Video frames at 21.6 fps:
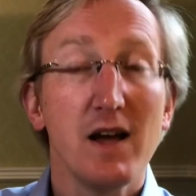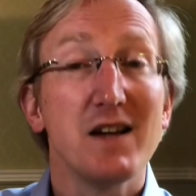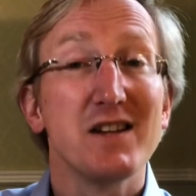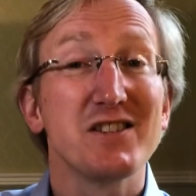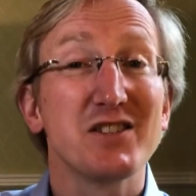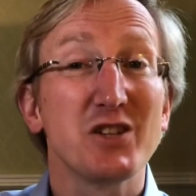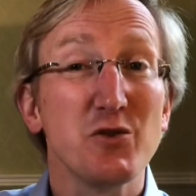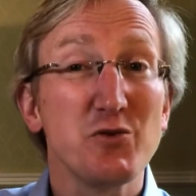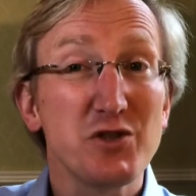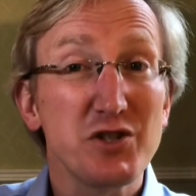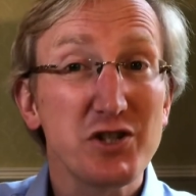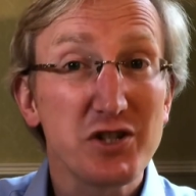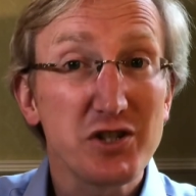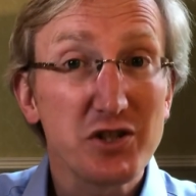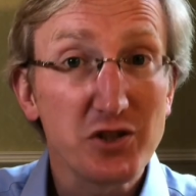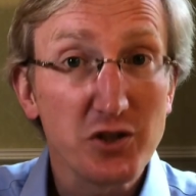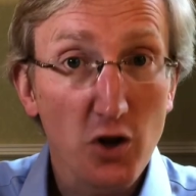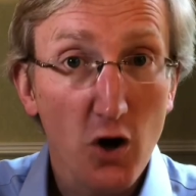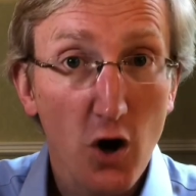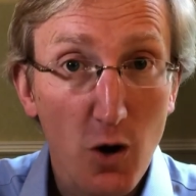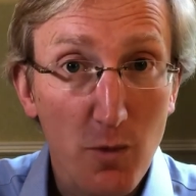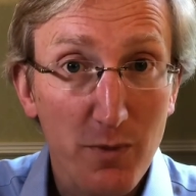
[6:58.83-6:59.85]
So
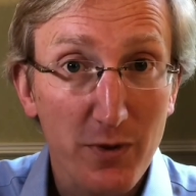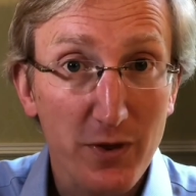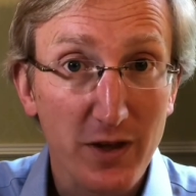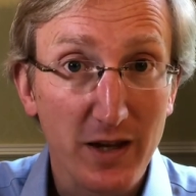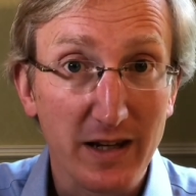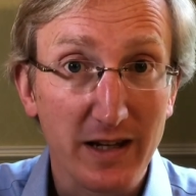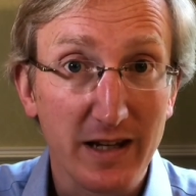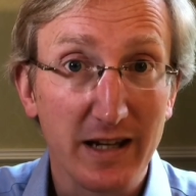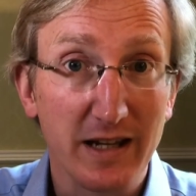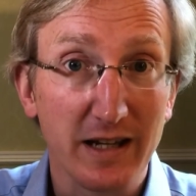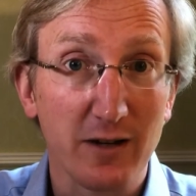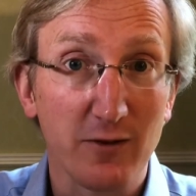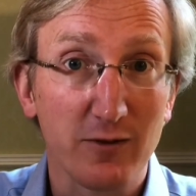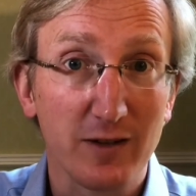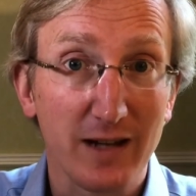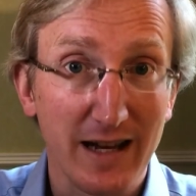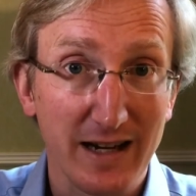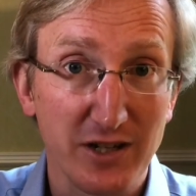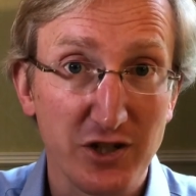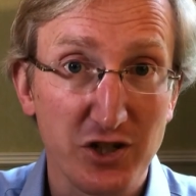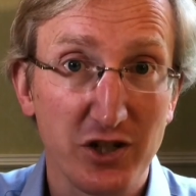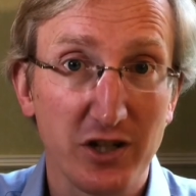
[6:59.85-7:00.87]
stop thinking of
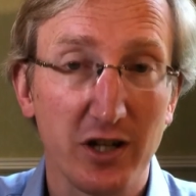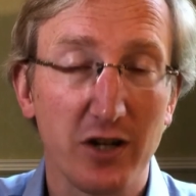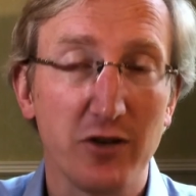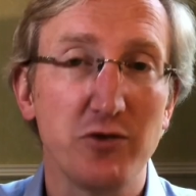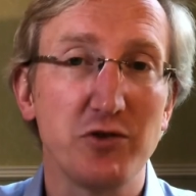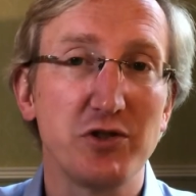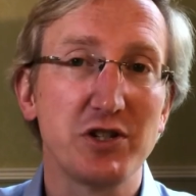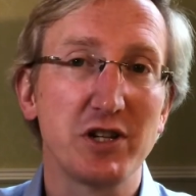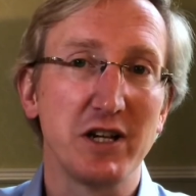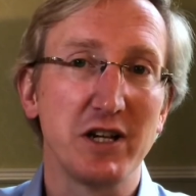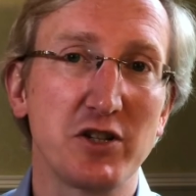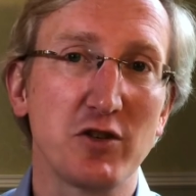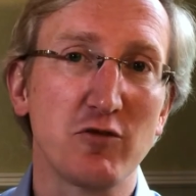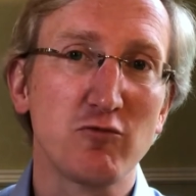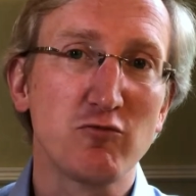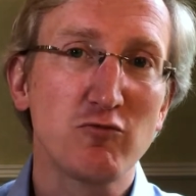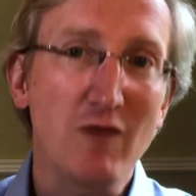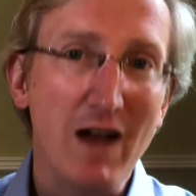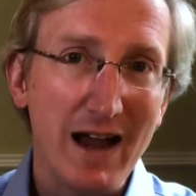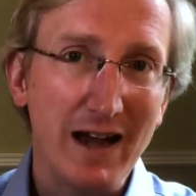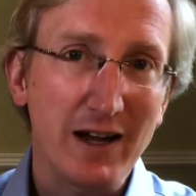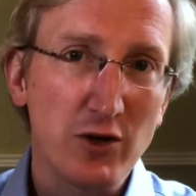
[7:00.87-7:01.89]
lecture notes a
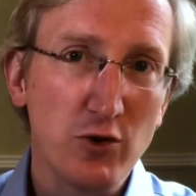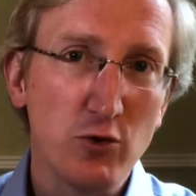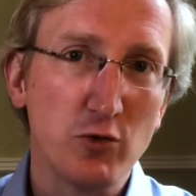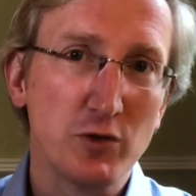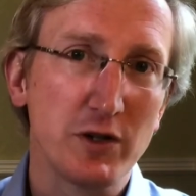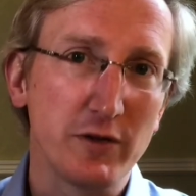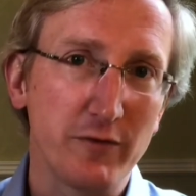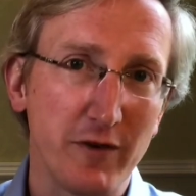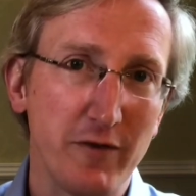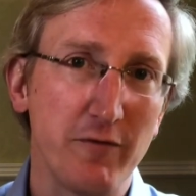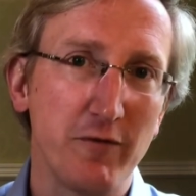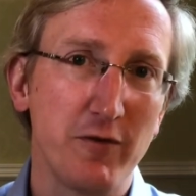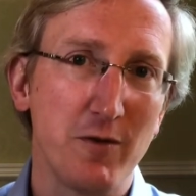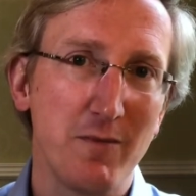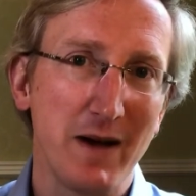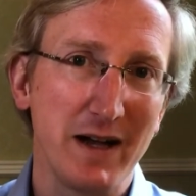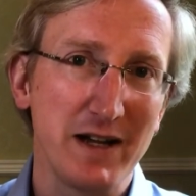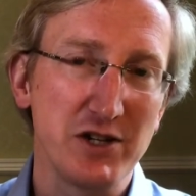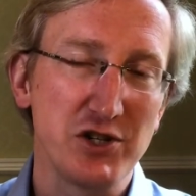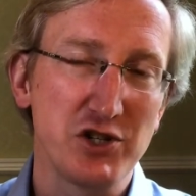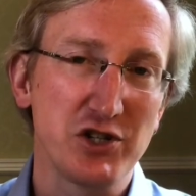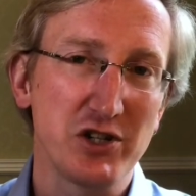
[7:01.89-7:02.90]
record of
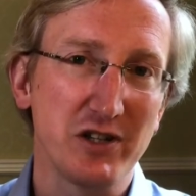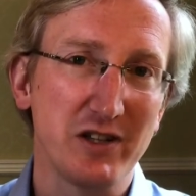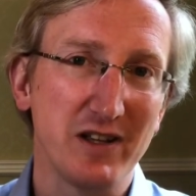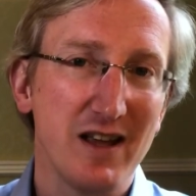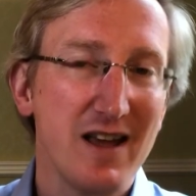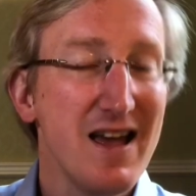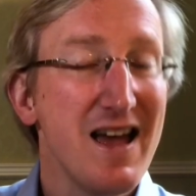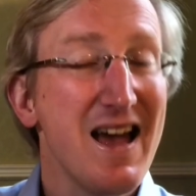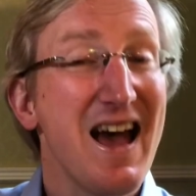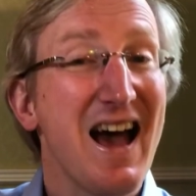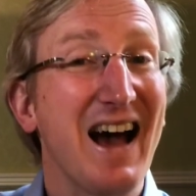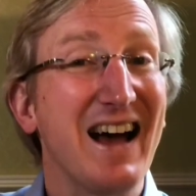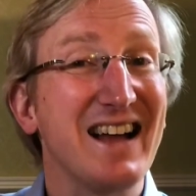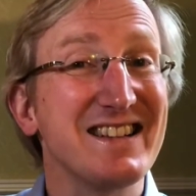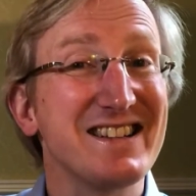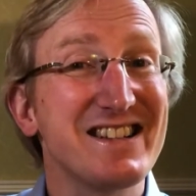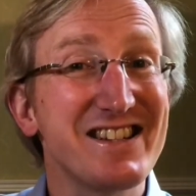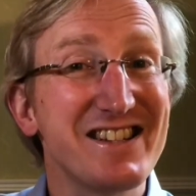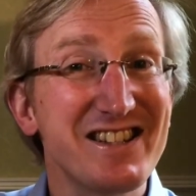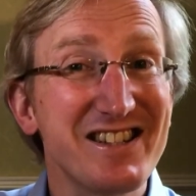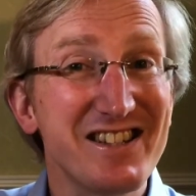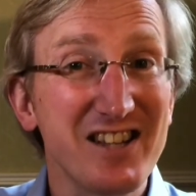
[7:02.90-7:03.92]
information and
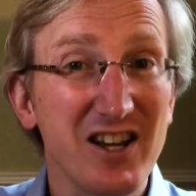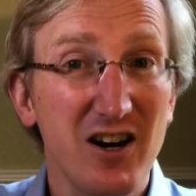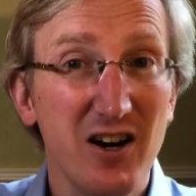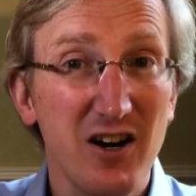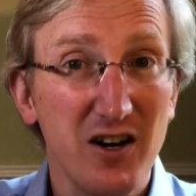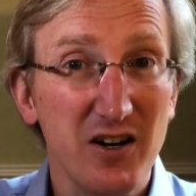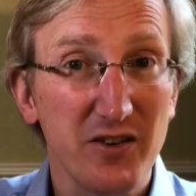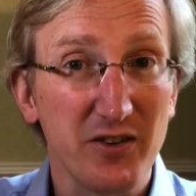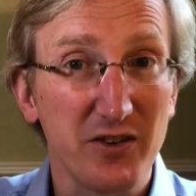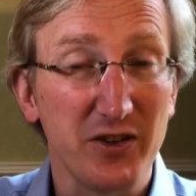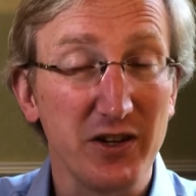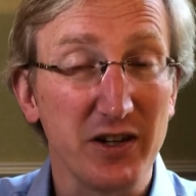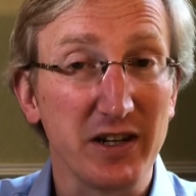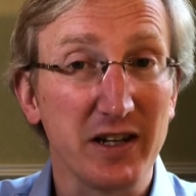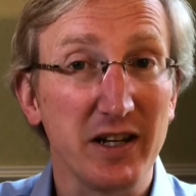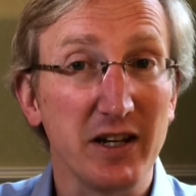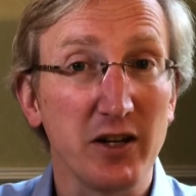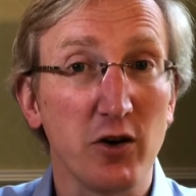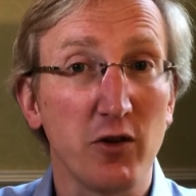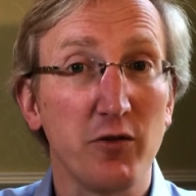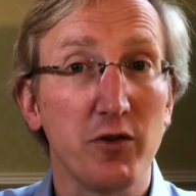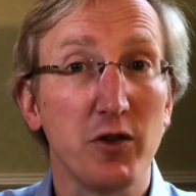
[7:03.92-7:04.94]
start
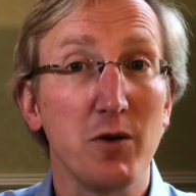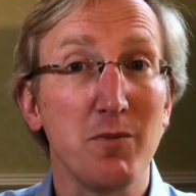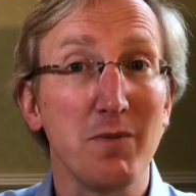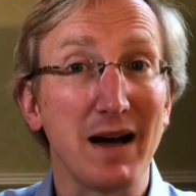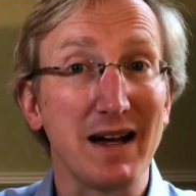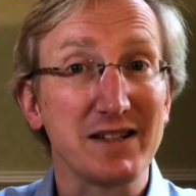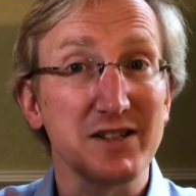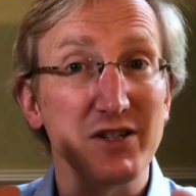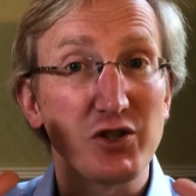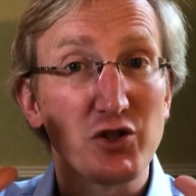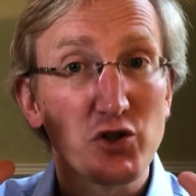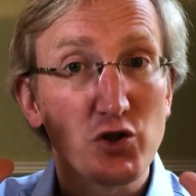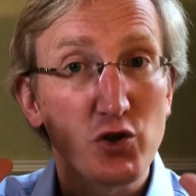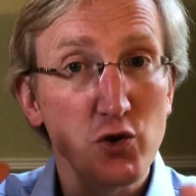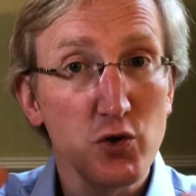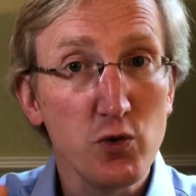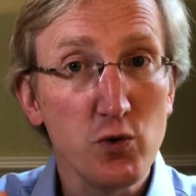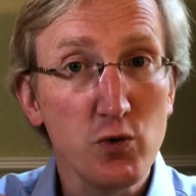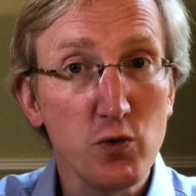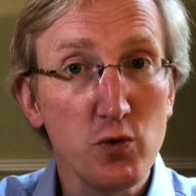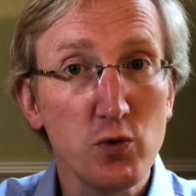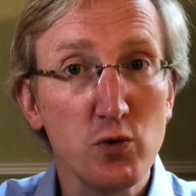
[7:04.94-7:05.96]
thinking of them as a
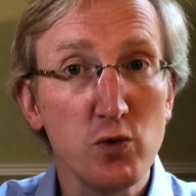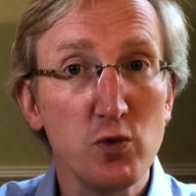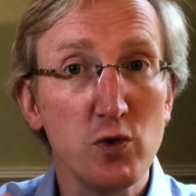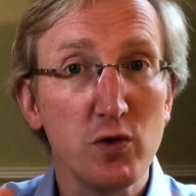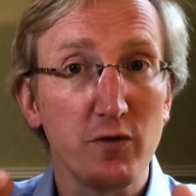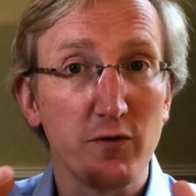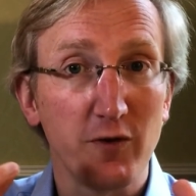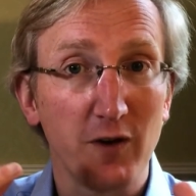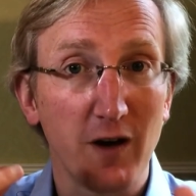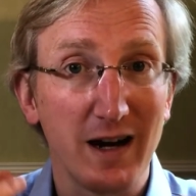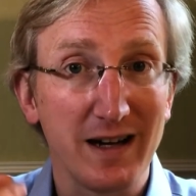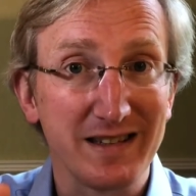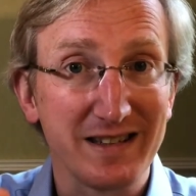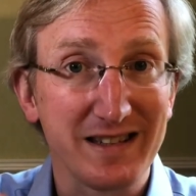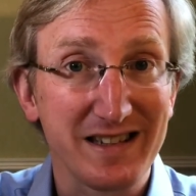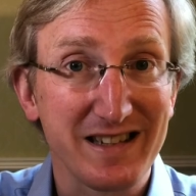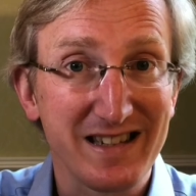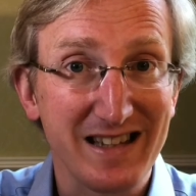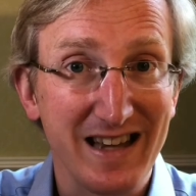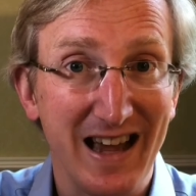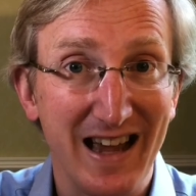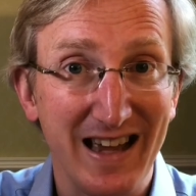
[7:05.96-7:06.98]
tool for
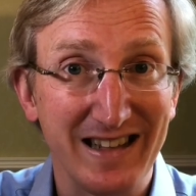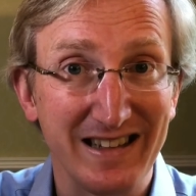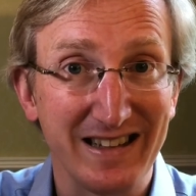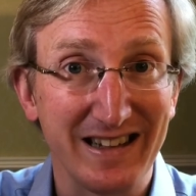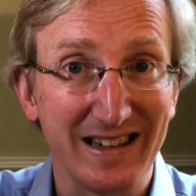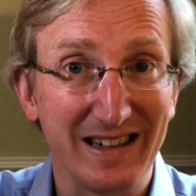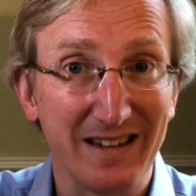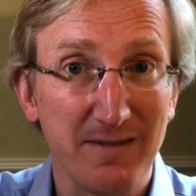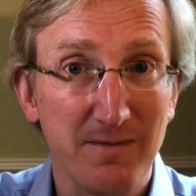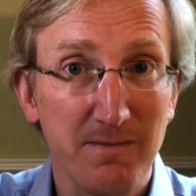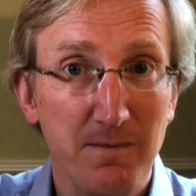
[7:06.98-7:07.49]
understanding.